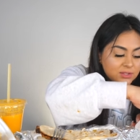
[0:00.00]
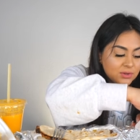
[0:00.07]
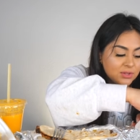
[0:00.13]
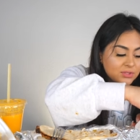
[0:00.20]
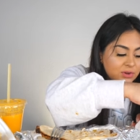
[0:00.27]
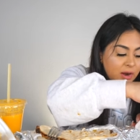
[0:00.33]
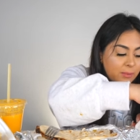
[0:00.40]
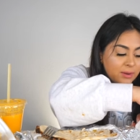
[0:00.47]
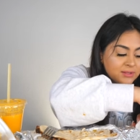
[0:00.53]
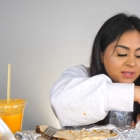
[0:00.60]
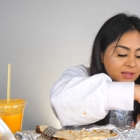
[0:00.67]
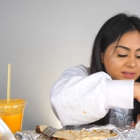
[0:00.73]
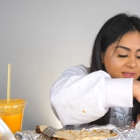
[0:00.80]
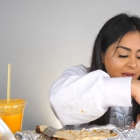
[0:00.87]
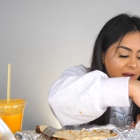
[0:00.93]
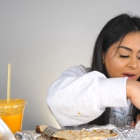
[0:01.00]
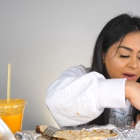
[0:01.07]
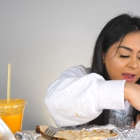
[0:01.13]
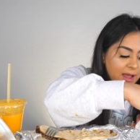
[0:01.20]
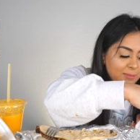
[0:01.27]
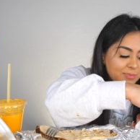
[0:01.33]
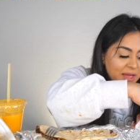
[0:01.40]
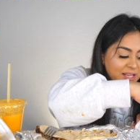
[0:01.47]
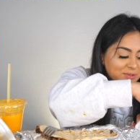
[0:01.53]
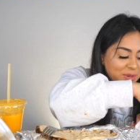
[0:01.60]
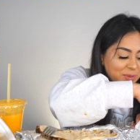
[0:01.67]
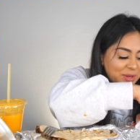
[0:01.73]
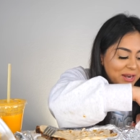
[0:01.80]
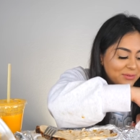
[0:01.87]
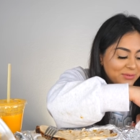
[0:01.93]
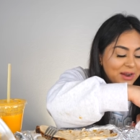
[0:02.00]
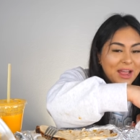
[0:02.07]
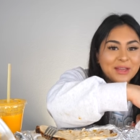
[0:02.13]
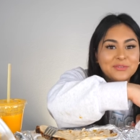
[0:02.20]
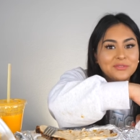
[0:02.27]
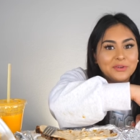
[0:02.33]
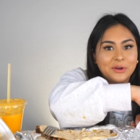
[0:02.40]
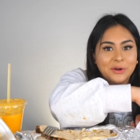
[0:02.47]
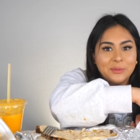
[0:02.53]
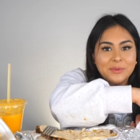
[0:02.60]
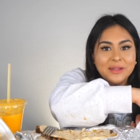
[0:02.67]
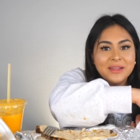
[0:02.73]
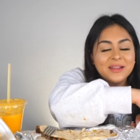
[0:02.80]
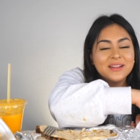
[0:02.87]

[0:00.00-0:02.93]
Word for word: So his grandma takes care of him. That's why whenever I film,